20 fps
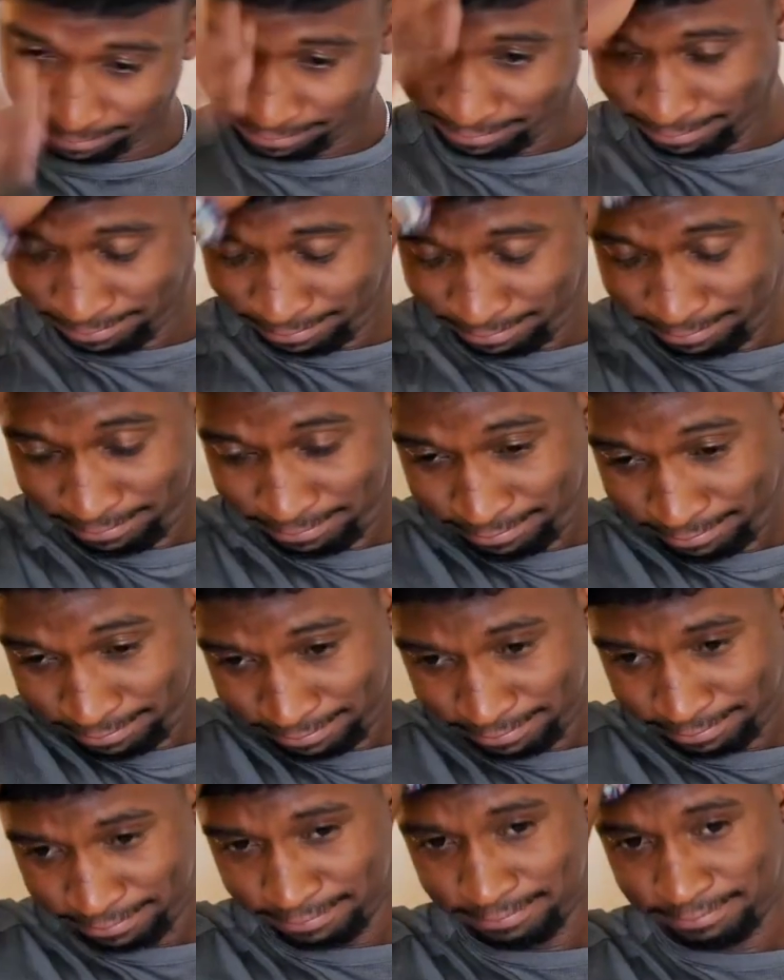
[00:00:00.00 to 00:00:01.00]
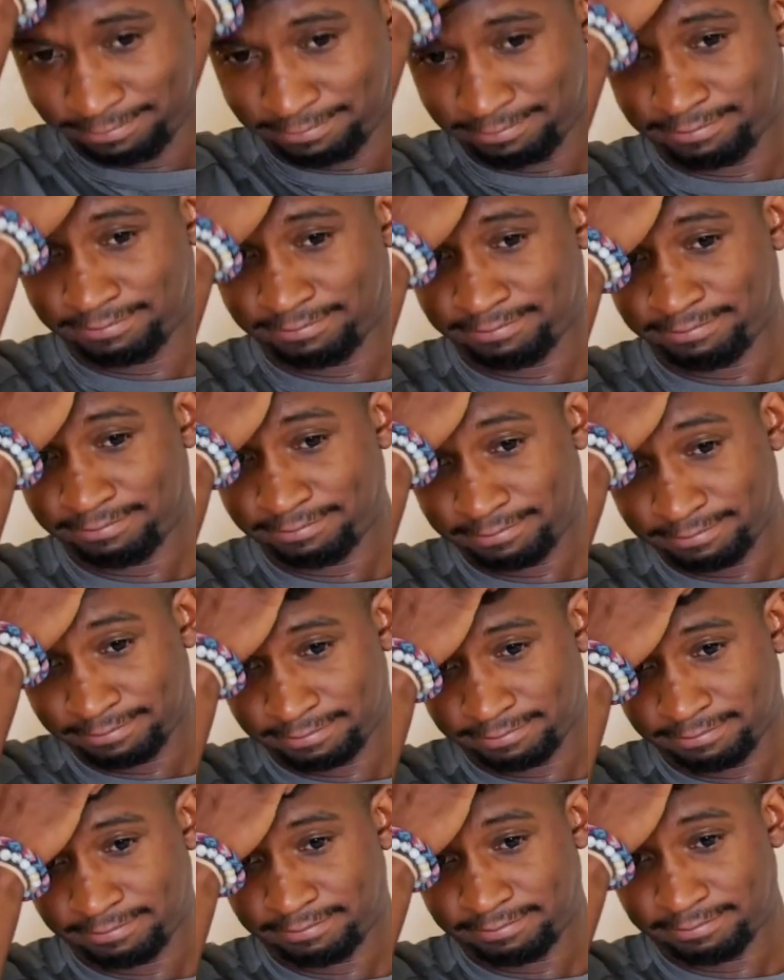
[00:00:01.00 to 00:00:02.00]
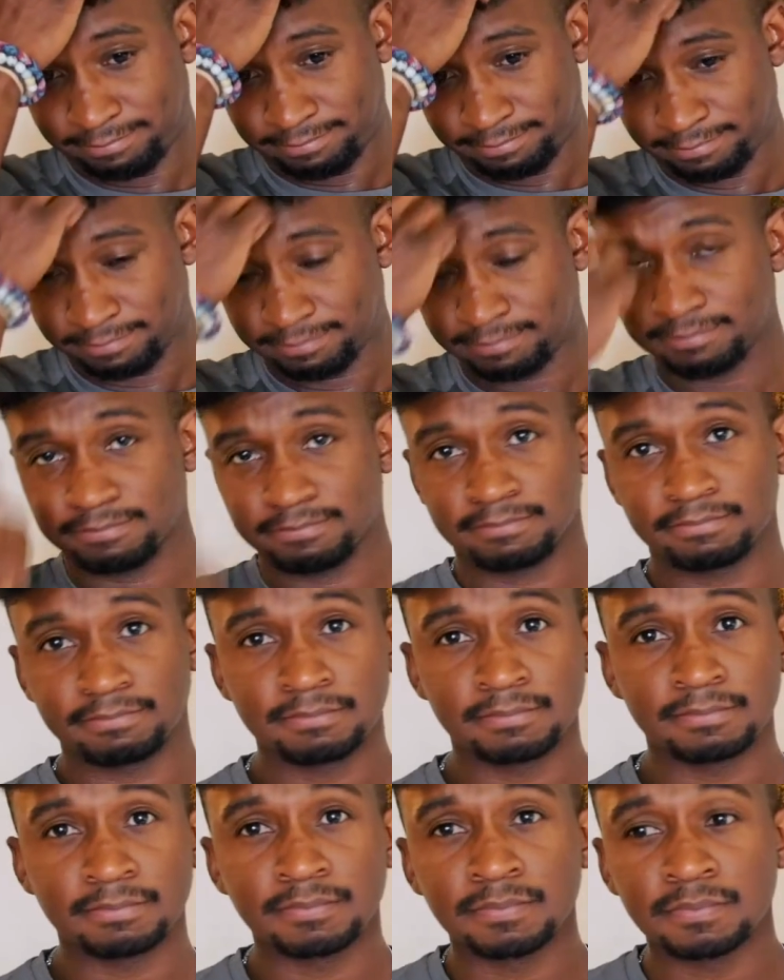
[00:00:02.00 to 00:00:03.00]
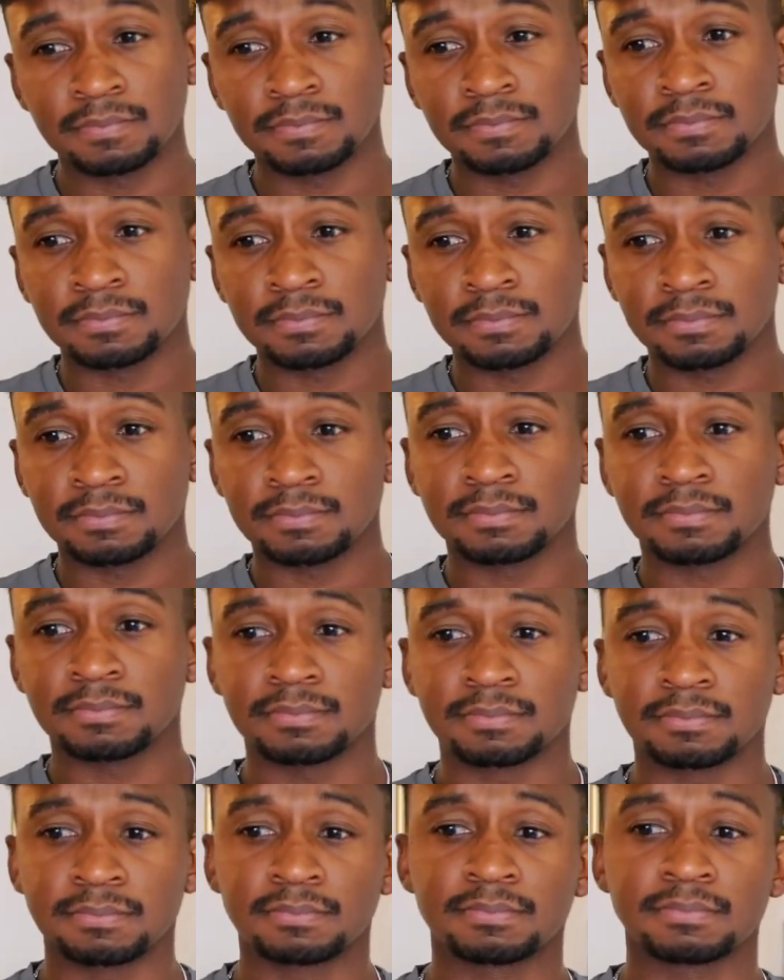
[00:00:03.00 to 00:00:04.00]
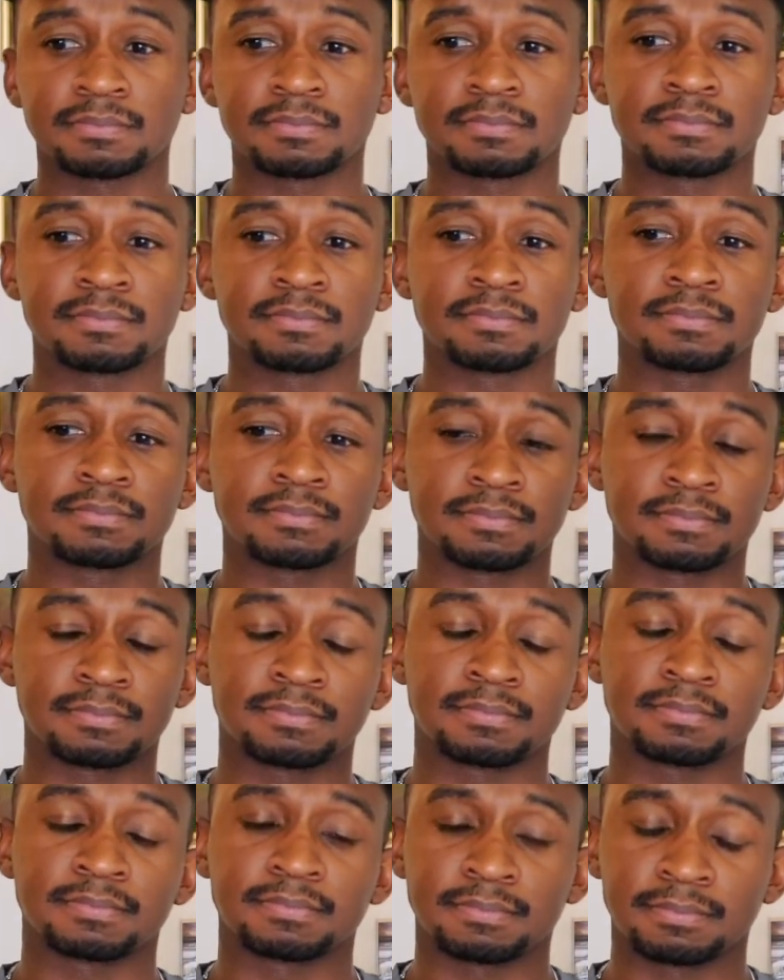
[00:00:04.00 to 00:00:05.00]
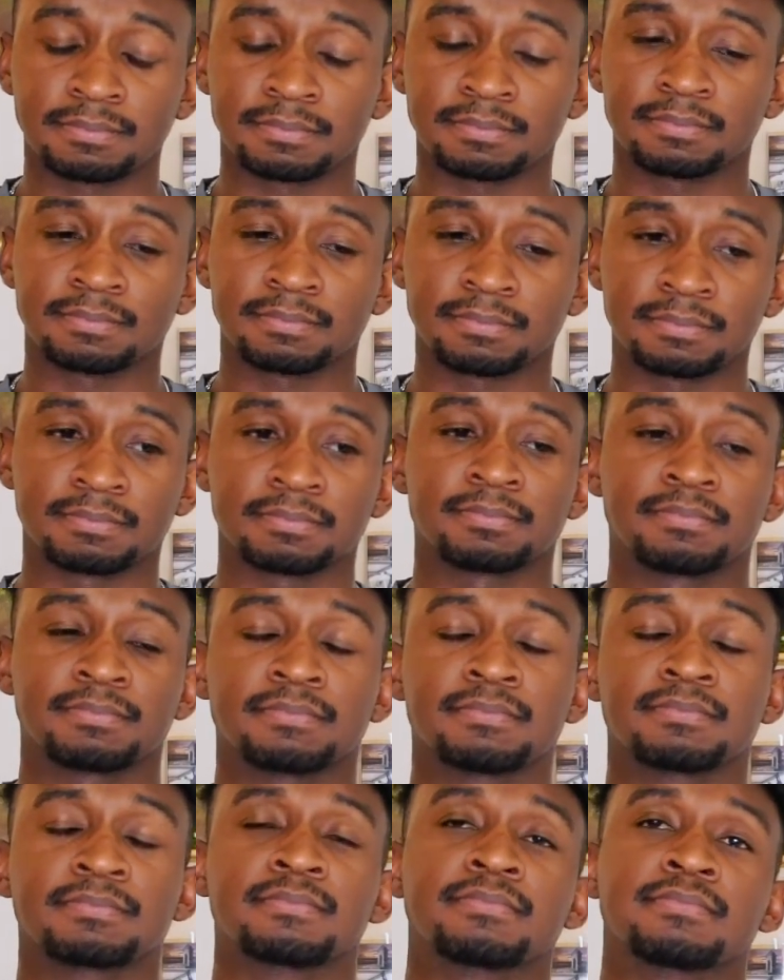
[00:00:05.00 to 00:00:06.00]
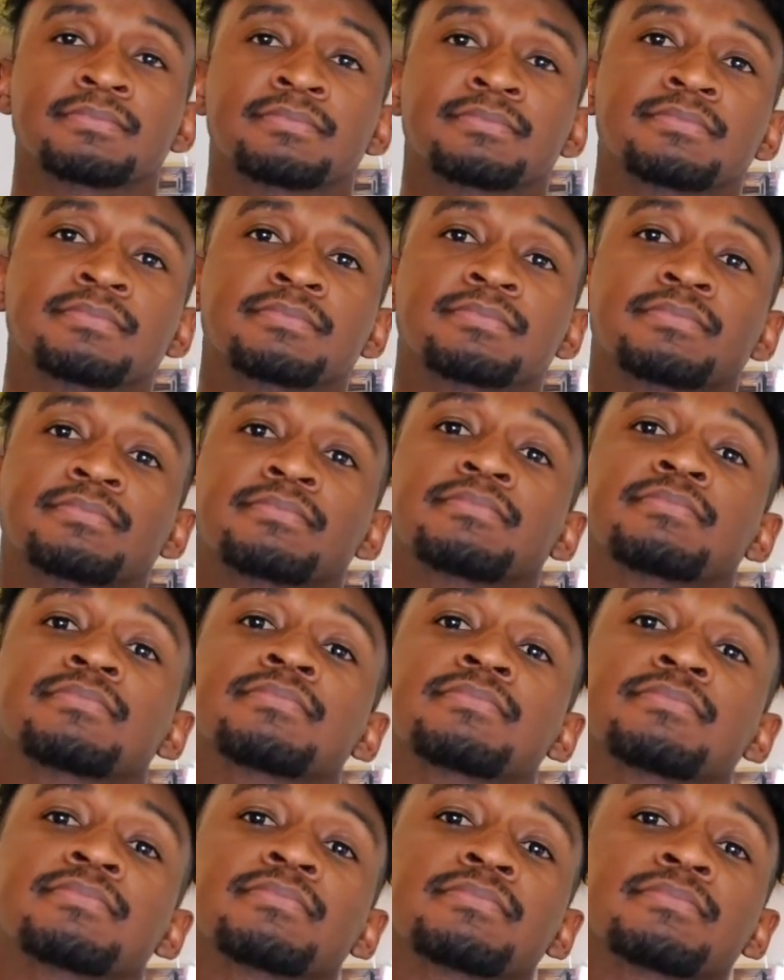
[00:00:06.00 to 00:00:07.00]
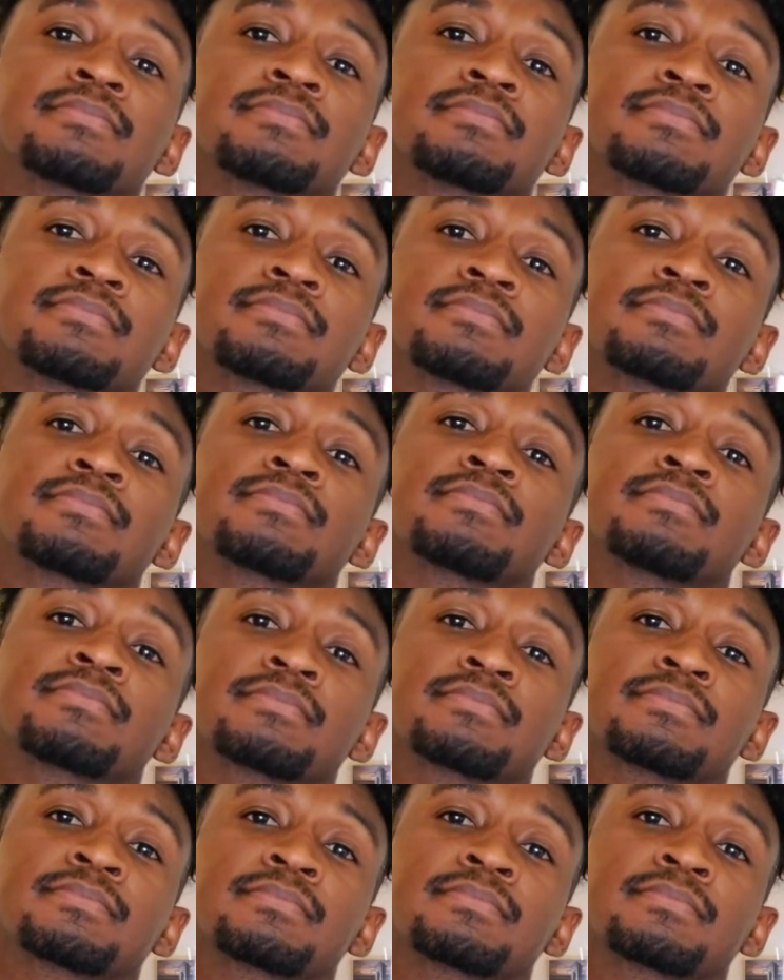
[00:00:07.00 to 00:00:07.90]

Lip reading: This person isn't speaking.